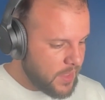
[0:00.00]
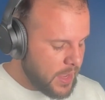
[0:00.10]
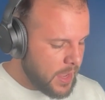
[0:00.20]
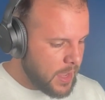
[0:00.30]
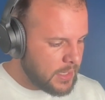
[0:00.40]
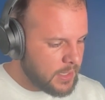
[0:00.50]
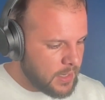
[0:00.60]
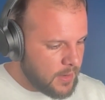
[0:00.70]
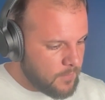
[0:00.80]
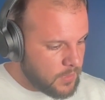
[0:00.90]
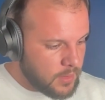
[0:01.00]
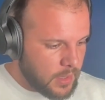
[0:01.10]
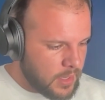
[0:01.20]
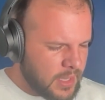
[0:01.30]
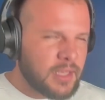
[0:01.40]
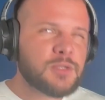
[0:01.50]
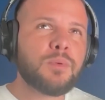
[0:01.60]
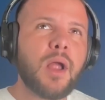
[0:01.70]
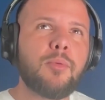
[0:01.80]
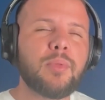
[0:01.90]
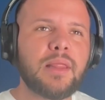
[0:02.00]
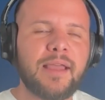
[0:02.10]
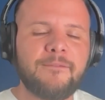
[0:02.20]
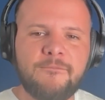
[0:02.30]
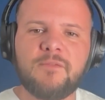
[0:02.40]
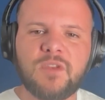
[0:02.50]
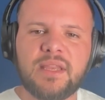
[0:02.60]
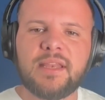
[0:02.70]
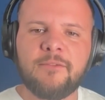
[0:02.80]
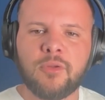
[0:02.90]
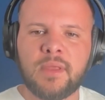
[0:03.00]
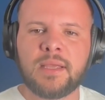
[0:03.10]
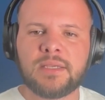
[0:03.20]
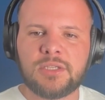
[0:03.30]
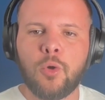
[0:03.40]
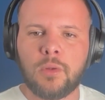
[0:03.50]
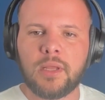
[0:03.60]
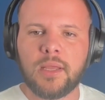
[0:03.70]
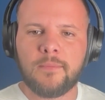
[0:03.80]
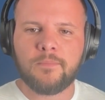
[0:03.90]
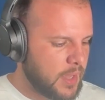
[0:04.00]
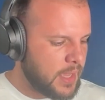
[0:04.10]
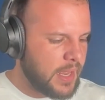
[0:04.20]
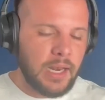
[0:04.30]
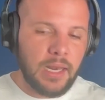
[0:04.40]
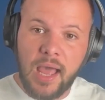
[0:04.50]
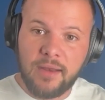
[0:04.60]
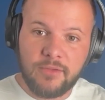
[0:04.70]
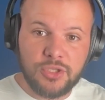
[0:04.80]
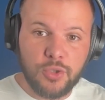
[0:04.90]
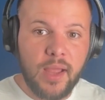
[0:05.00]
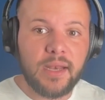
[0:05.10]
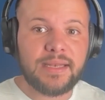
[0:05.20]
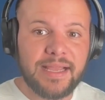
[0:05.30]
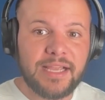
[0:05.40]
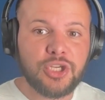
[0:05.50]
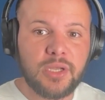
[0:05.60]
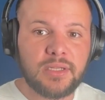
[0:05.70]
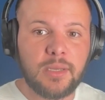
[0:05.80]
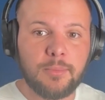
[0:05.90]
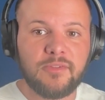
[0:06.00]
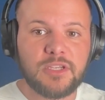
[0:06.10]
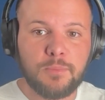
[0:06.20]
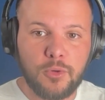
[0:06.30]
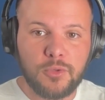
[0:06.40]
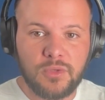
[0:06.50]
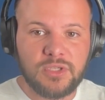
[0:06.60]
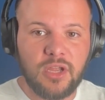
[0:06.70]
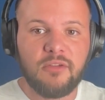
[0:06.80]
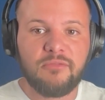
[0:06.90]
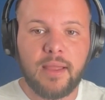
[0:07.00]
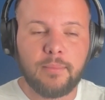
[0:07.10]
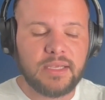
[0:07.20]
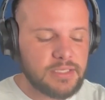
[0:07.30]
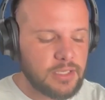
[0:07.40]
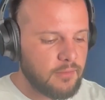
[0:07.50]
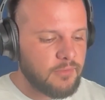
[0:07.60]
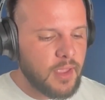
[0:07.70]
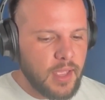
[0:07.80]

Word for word: And it, it's probably like 50 different things totally. And, and, a lot of it is around addiction, some of it's personal stuff, family stuff.